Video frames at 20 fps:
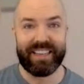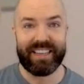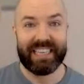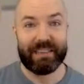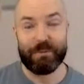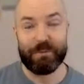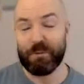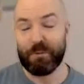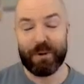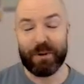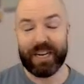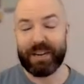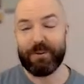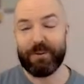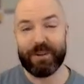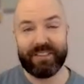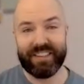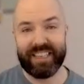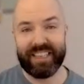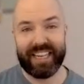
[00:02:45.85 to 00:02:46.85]
When I went
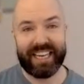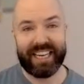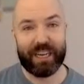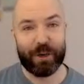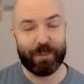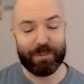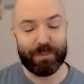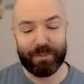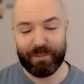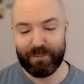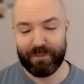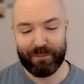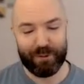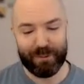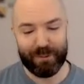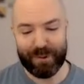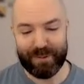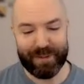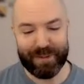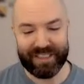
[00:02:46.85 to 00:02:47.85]
to get help for
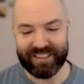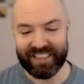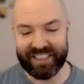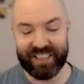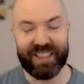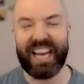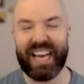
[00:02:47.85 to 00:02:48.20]
my mental health,